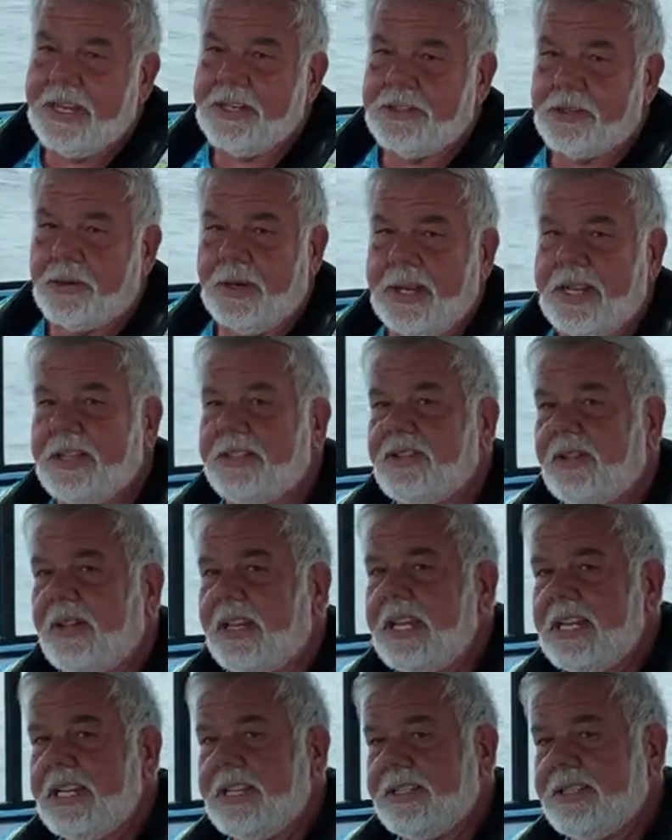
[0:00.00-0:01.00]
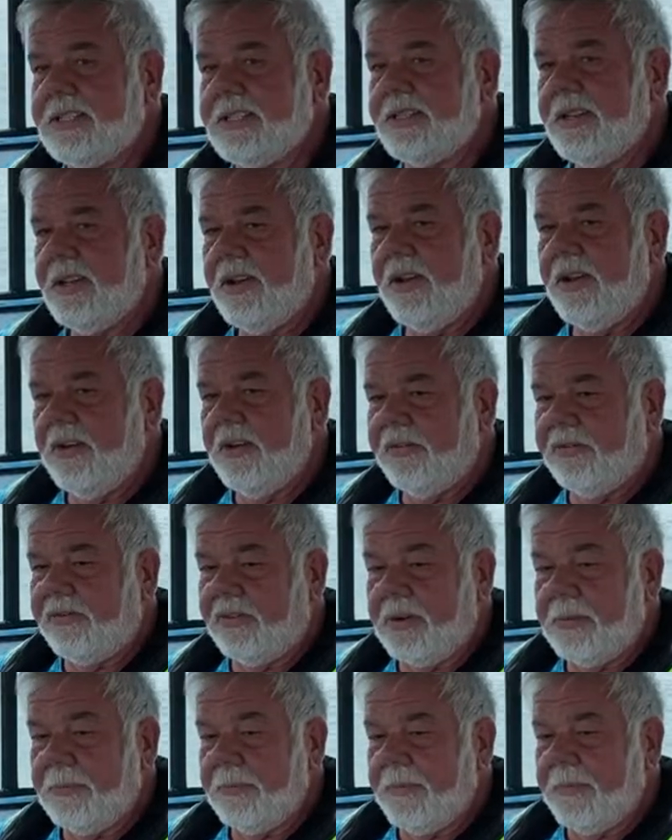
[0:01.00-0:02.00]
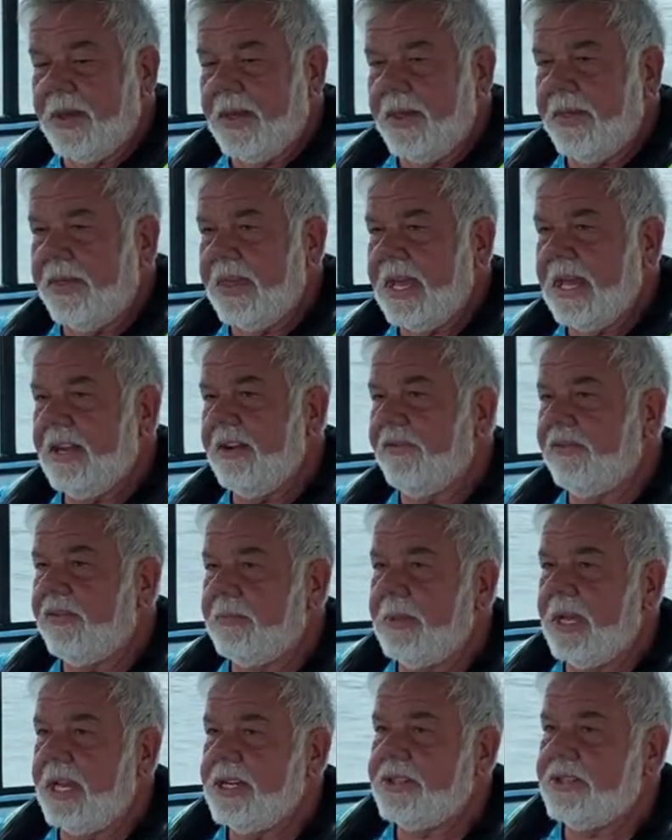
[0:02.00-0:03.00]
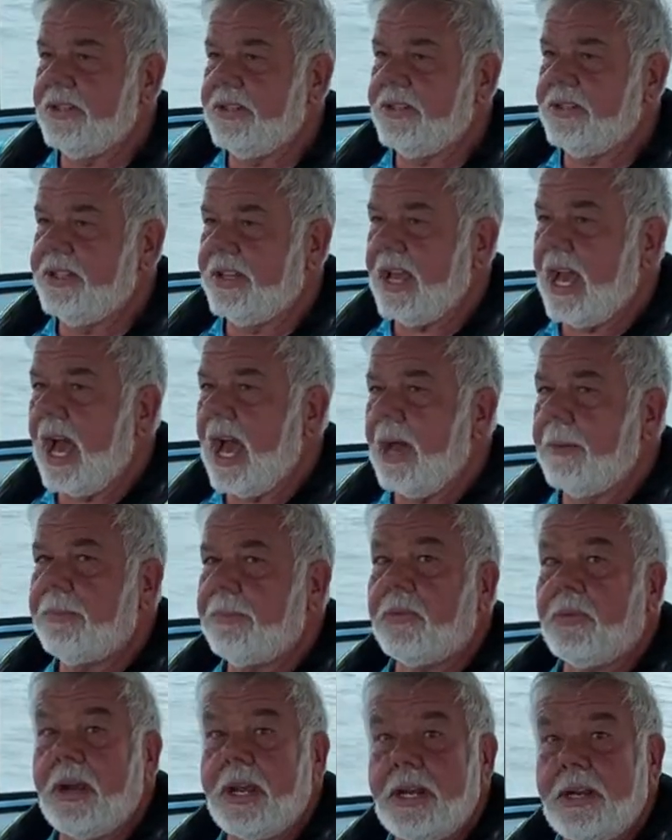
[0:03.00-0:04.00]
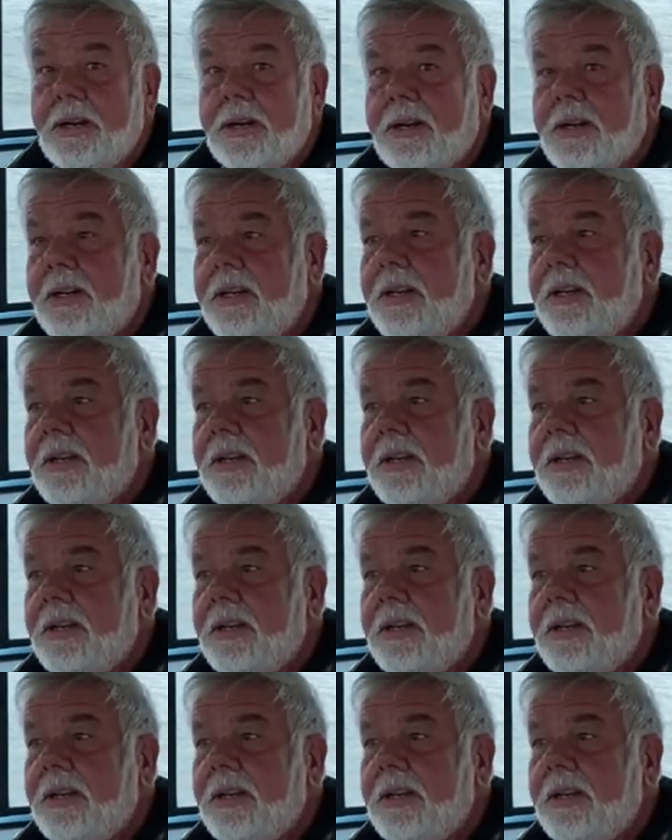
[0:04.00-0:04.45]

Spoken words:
translates from that information to the operator